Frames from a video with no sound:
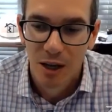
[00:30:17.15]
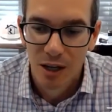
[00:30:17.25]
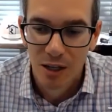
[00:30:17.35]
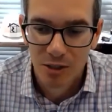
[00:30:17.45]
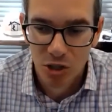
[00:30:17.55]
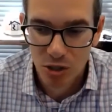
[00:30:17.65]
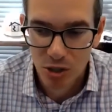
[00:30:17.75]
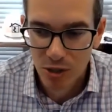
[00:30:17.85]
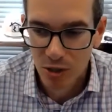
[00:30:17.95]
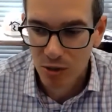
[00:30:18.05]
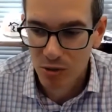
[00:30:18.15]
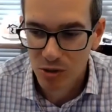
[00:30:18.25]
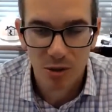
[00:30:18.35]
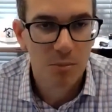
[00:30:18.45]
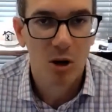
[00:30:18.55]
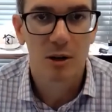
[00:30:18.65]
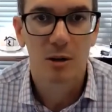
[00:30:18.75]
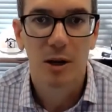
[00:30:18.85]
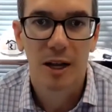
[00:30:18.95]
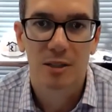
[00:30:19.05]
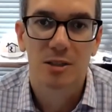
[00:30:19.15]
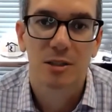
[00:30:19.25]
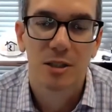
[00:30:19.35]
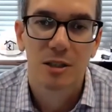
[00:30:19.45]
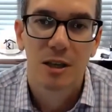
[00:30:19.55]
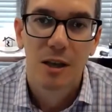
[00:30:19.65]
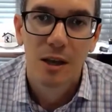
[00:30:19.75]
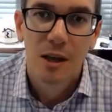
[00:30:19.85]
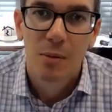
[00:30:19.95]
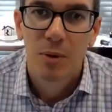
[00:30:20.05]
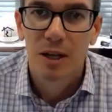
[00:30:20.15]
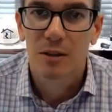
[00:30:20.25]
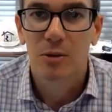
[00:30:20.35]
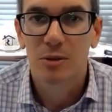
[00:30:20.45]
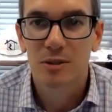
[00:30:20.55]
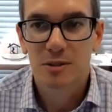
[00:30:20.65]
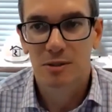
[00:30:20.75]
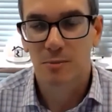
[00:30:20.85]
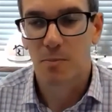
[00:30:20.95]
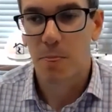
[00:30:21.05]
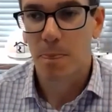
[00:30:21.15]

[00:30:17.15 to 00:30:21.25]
It should close tomorrow, actually, but there was